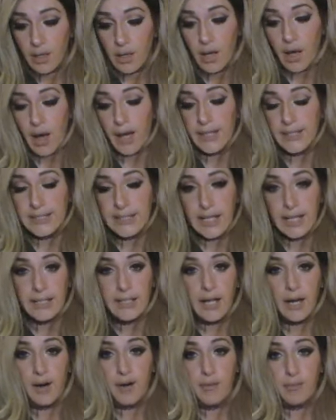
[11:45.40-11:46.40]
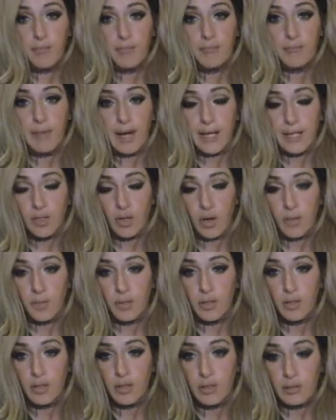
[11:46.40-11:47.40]
I send out my
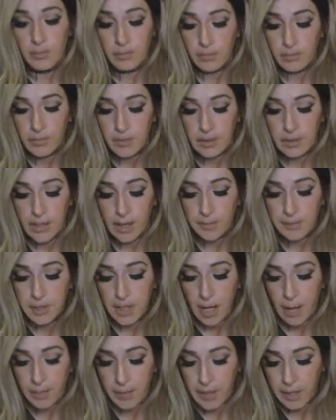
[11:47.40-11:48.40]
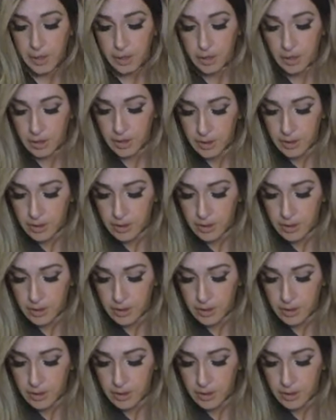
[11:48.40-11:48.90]
normal Snapchat pictures.